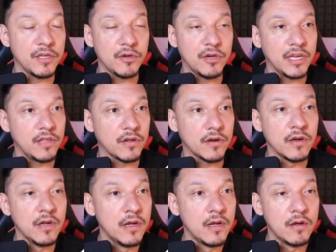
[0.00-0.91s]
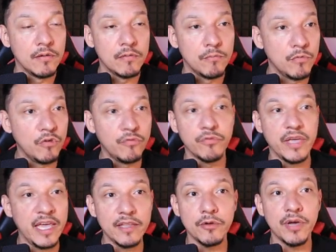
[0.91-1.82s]
You could either move
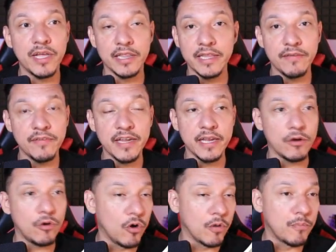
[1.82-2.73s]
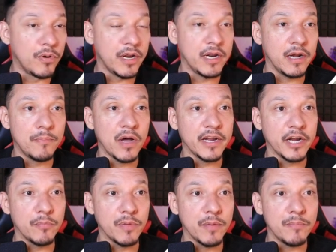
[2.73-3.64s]
into it and live in it or put it up on
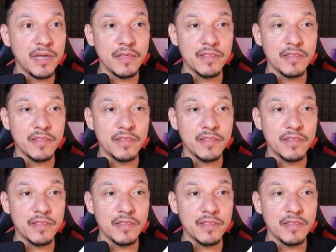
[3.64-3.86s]
Airbnb.